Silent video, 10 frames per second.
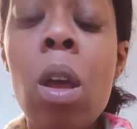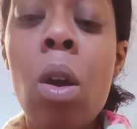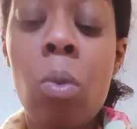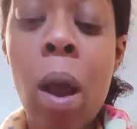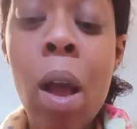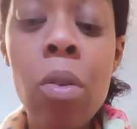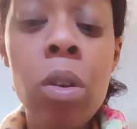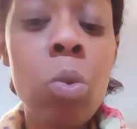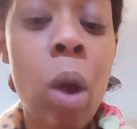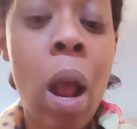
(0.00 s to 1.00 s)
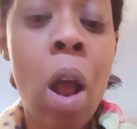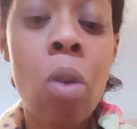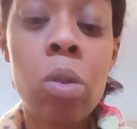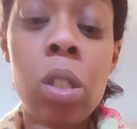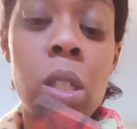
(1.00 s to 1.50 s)
Round and
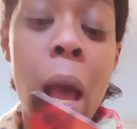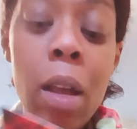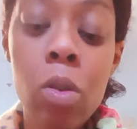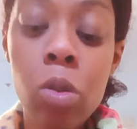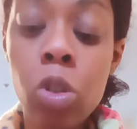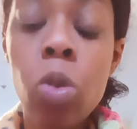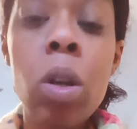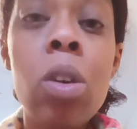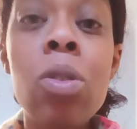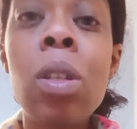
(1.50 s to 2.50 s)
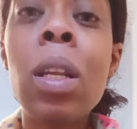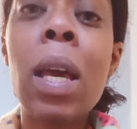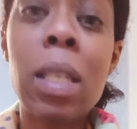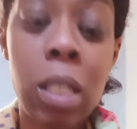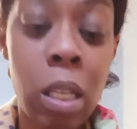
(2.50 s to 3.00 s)
round. Cycles, triggers, and
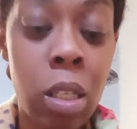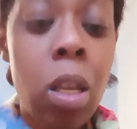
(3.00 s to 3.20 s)
lessons.